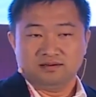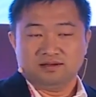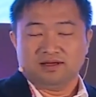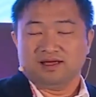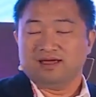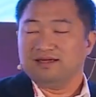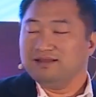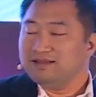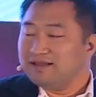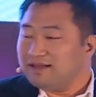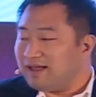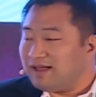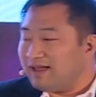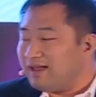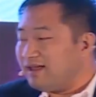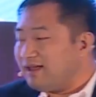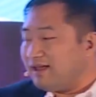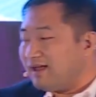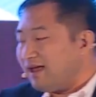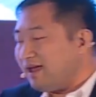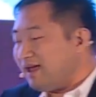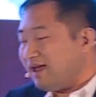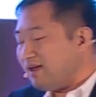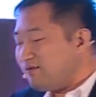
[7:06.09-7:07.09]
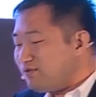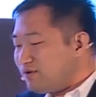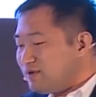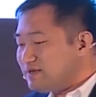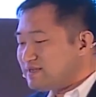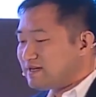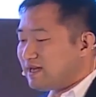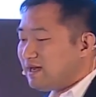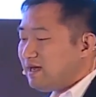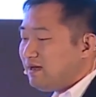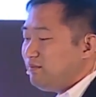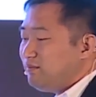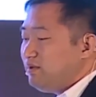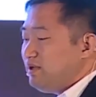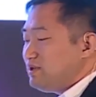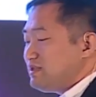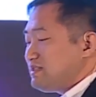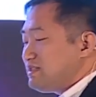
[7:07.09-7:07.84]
And every time you